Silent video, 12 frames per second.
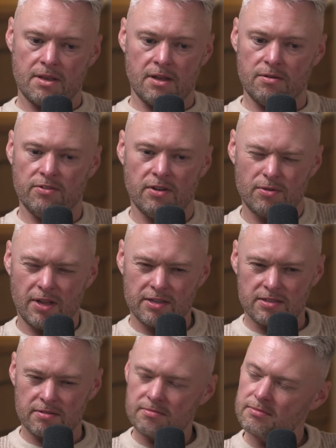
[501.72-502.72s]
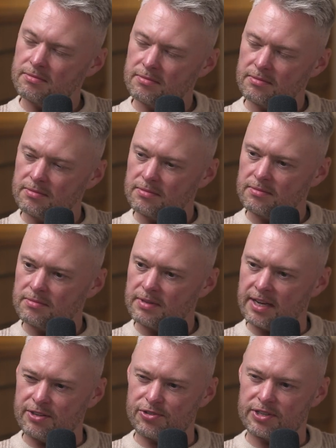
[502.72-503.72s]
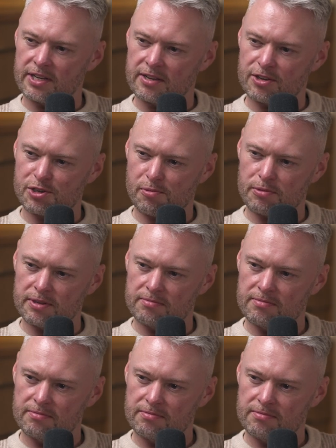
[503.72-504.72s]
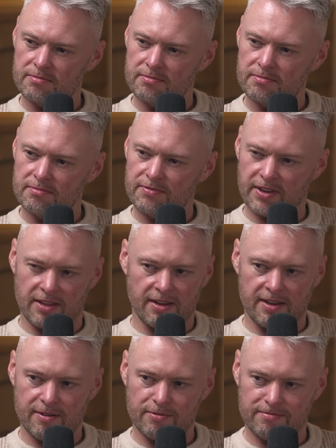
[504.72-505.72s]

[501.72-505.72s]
I was like, well, that's interesting. I should probably figure that out.